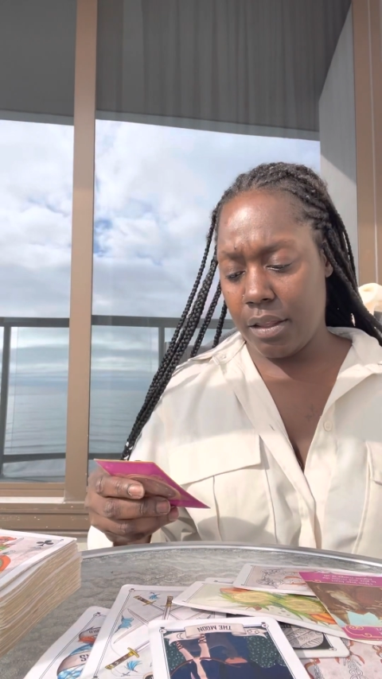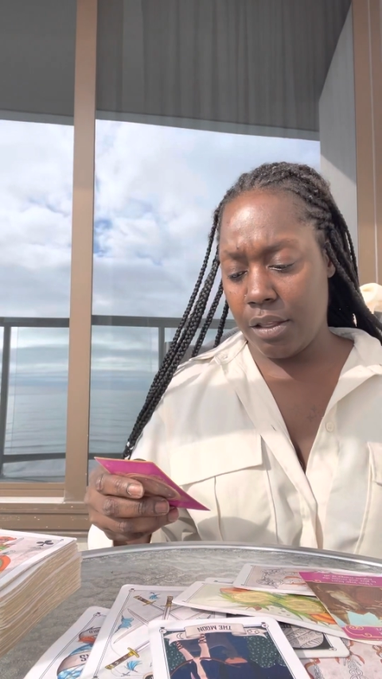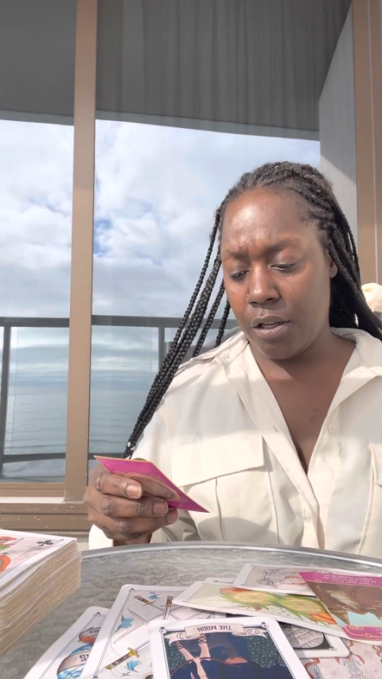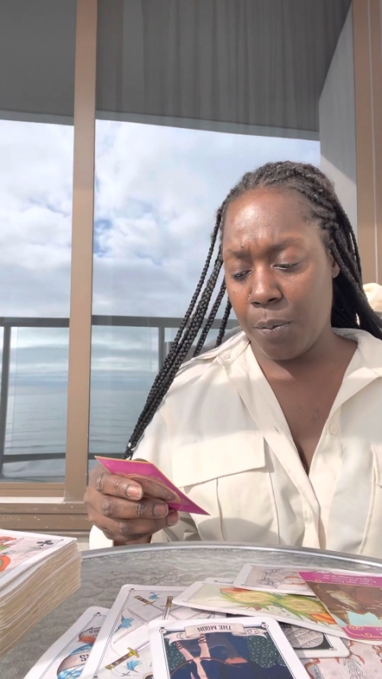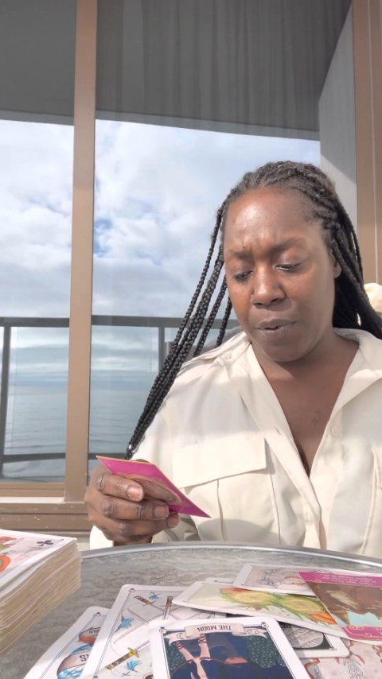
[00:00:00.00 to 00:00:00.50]

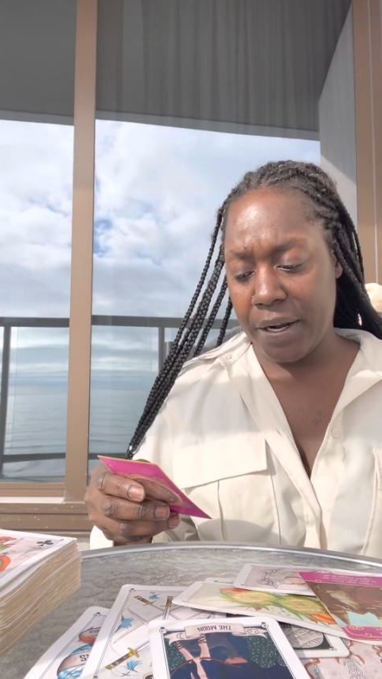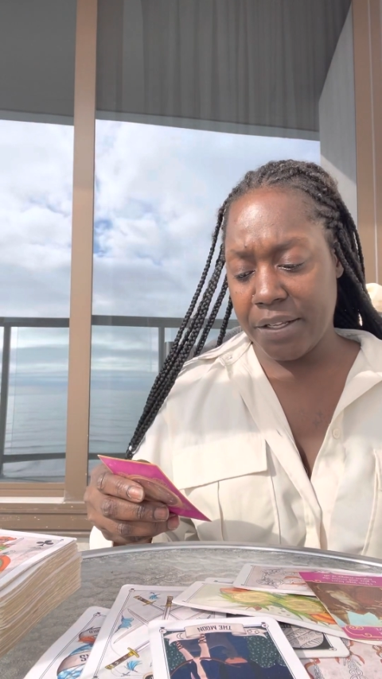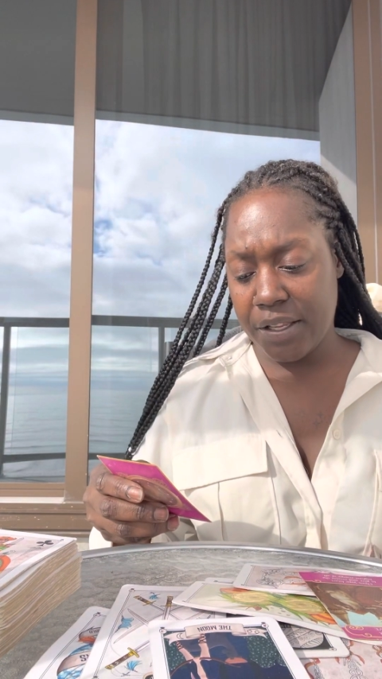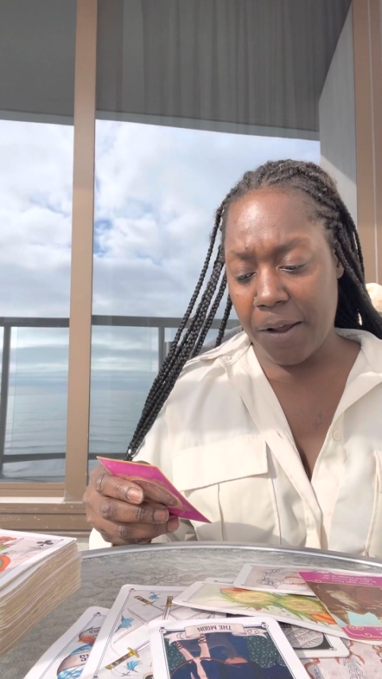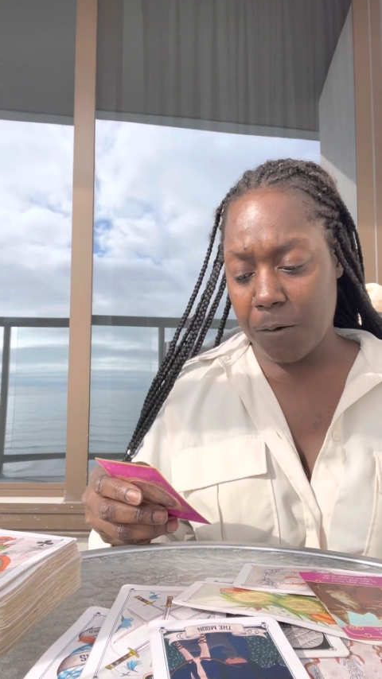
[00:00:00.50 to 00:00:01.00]
your
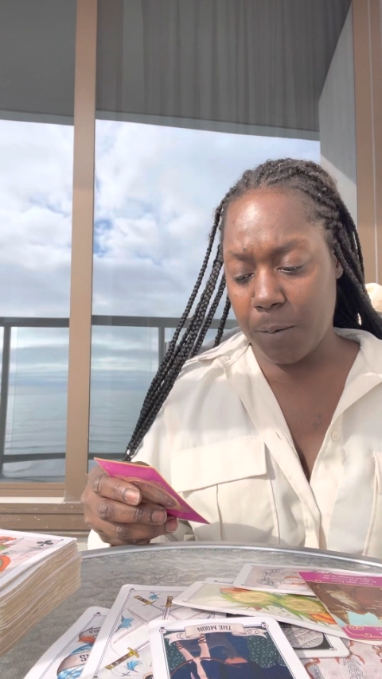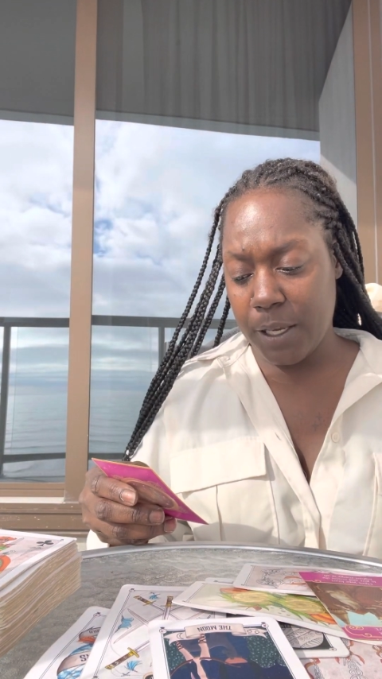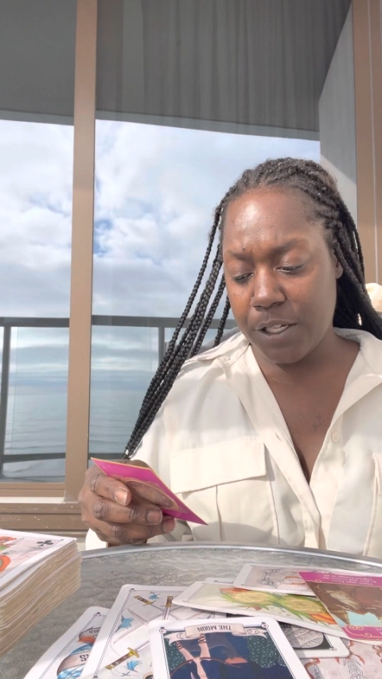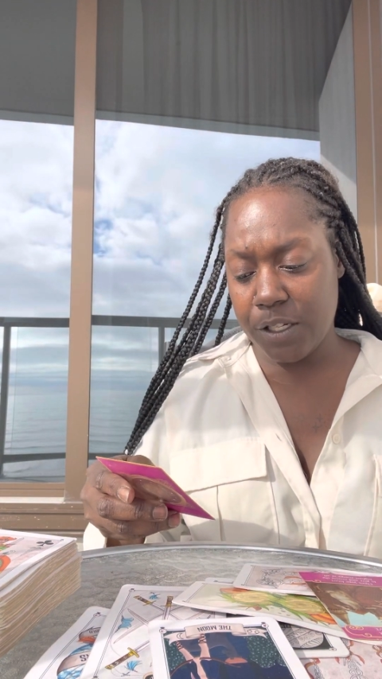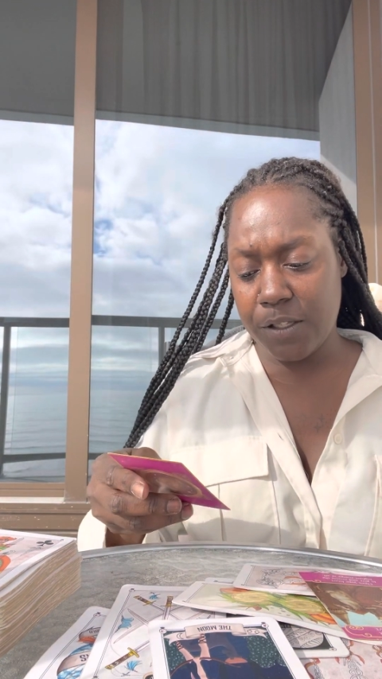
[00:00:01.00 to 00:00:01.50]
prayers,
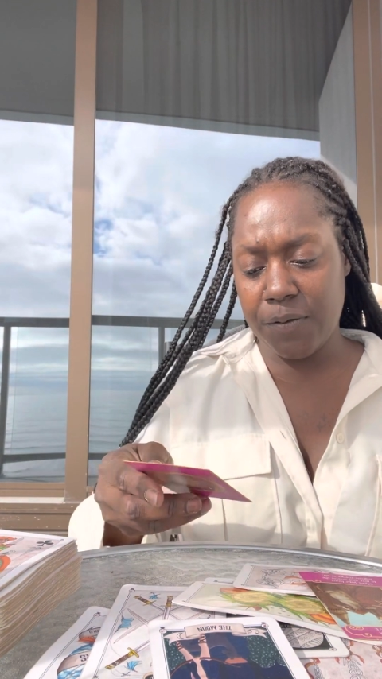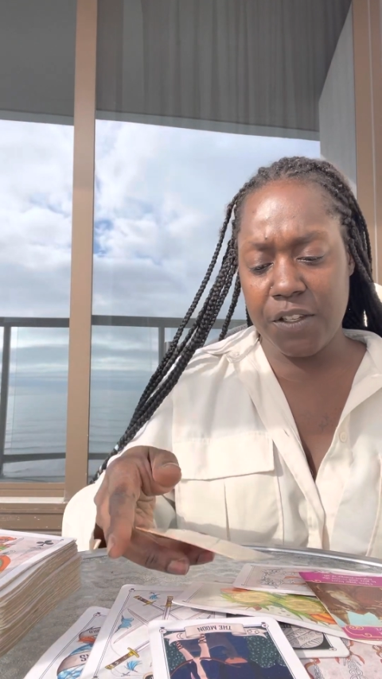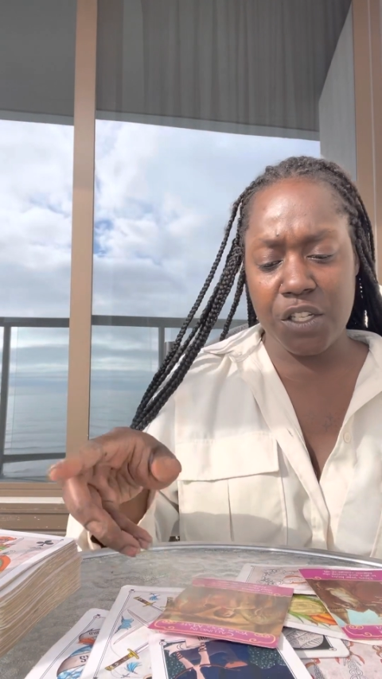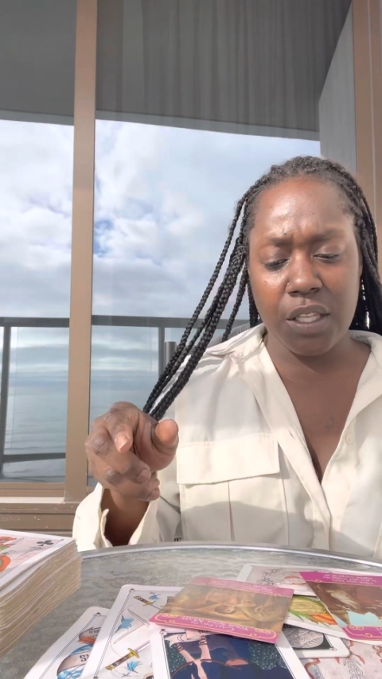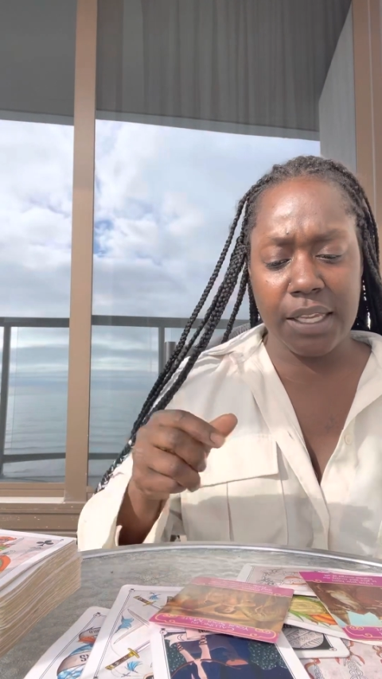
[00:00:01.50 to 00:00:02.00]
affirmations, and
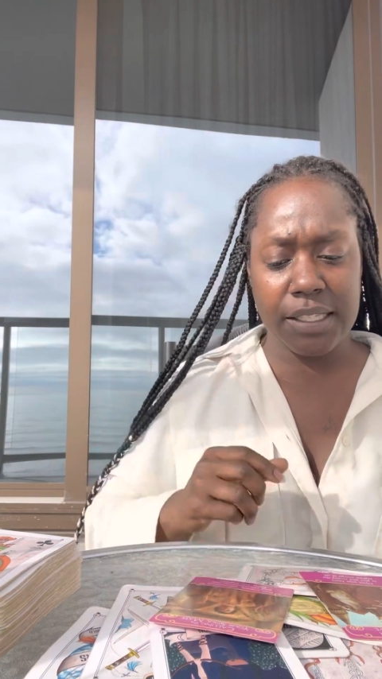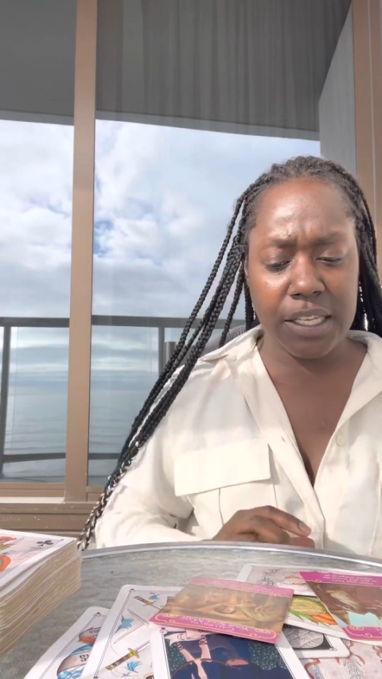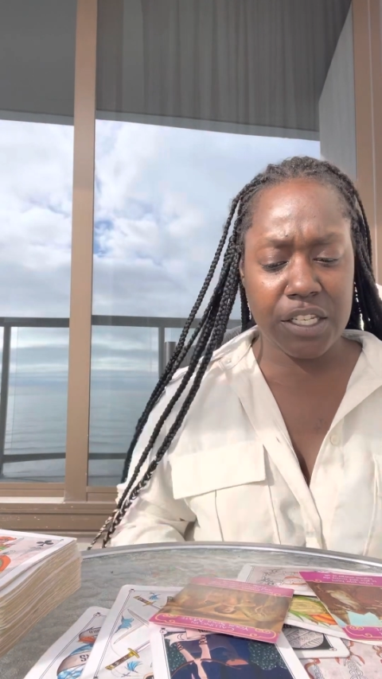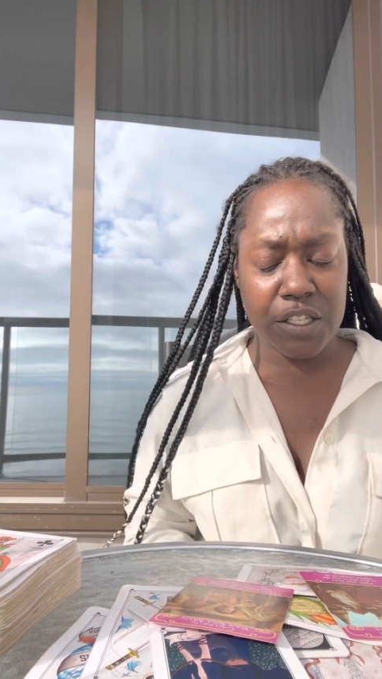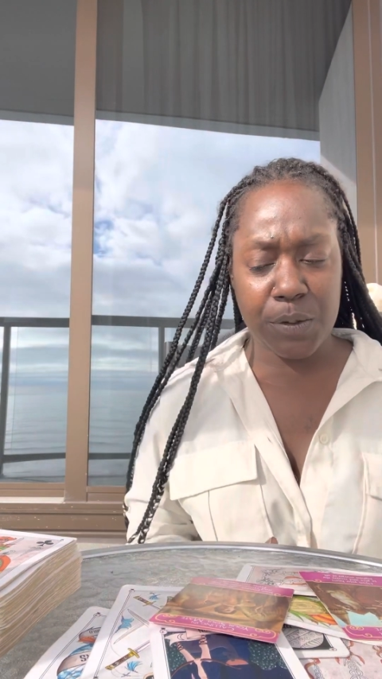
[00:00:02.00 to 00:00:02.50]

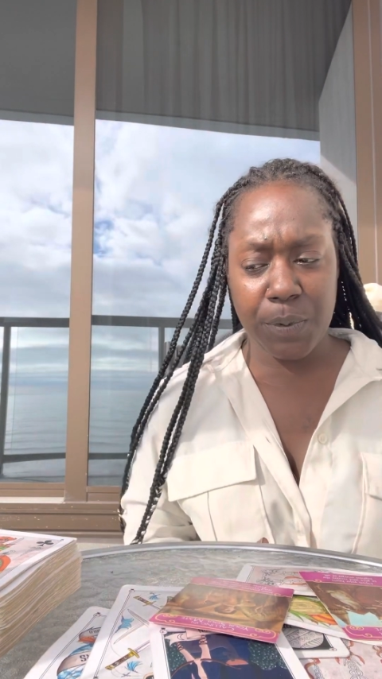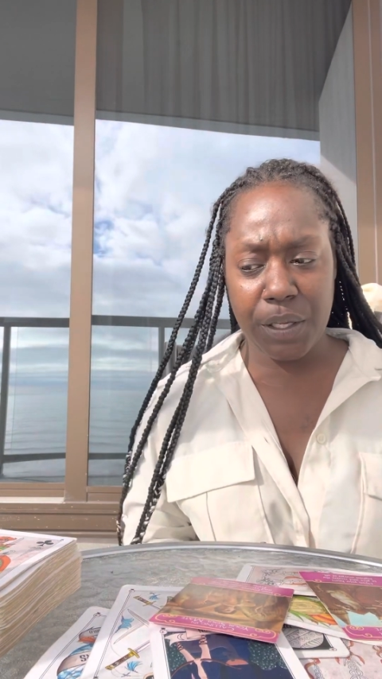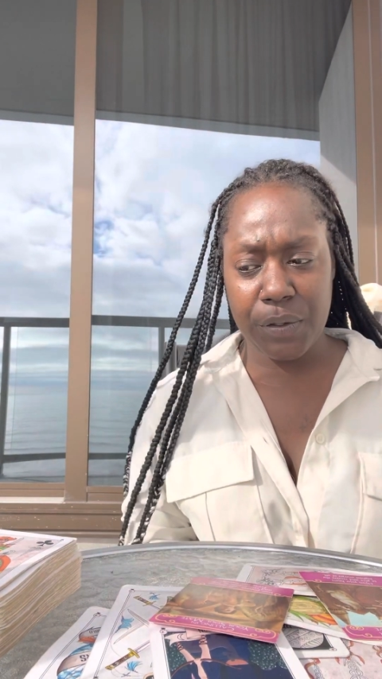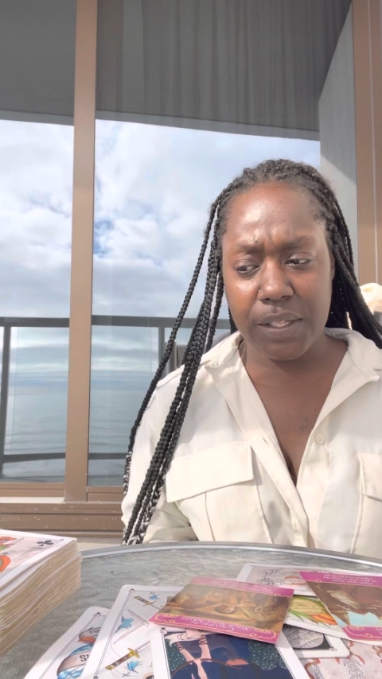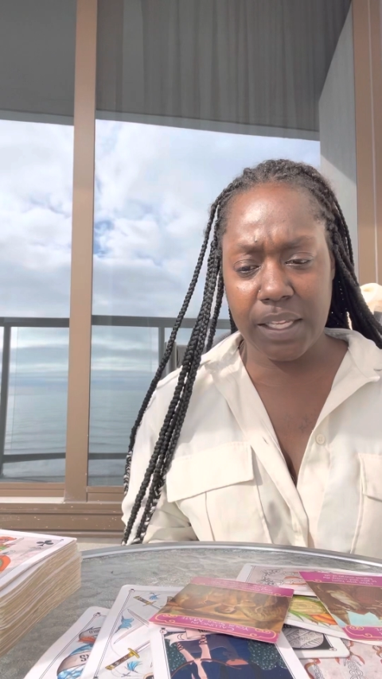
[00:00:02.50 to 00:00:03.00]
visualizations
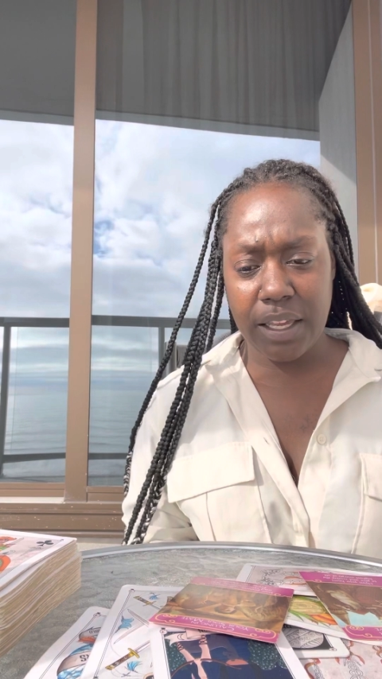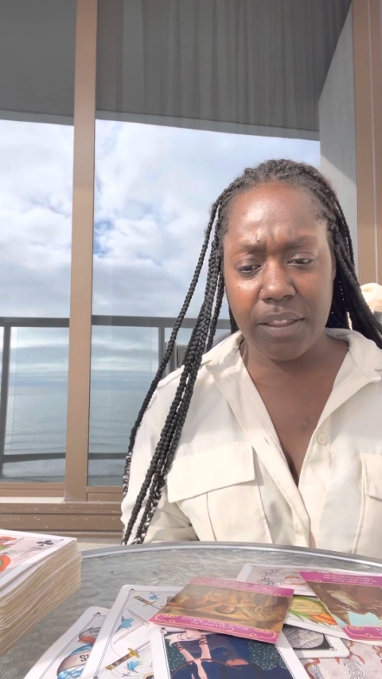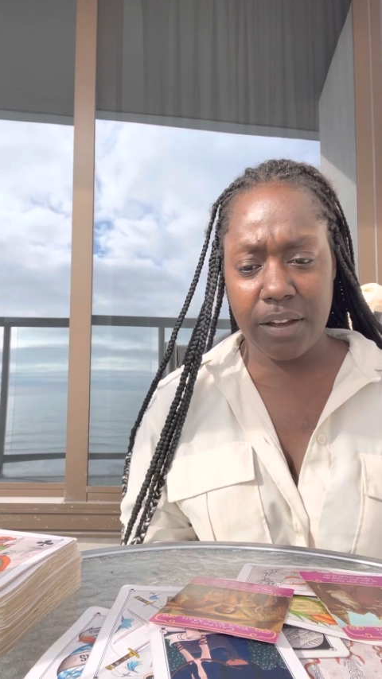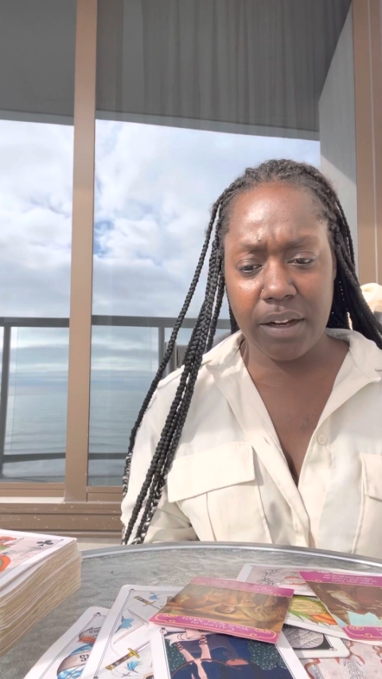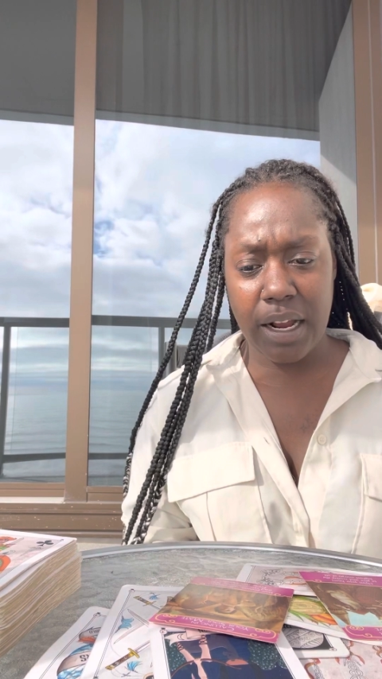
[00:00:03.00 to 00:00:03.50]
bring you
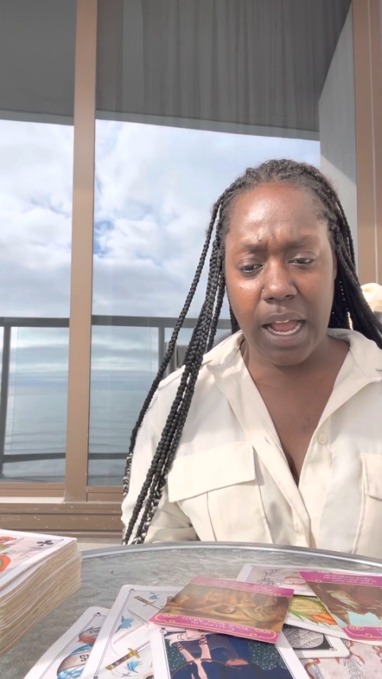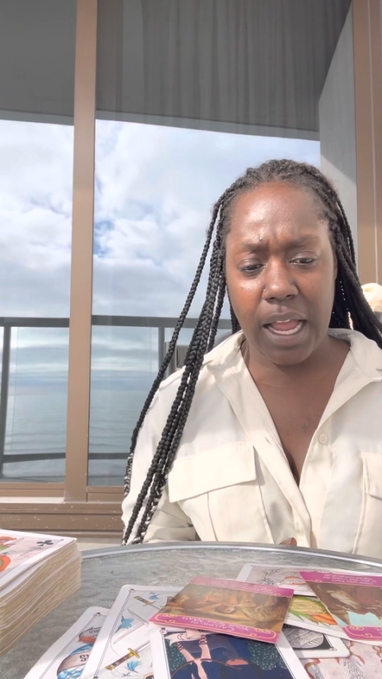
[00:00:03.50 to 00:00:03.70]
together.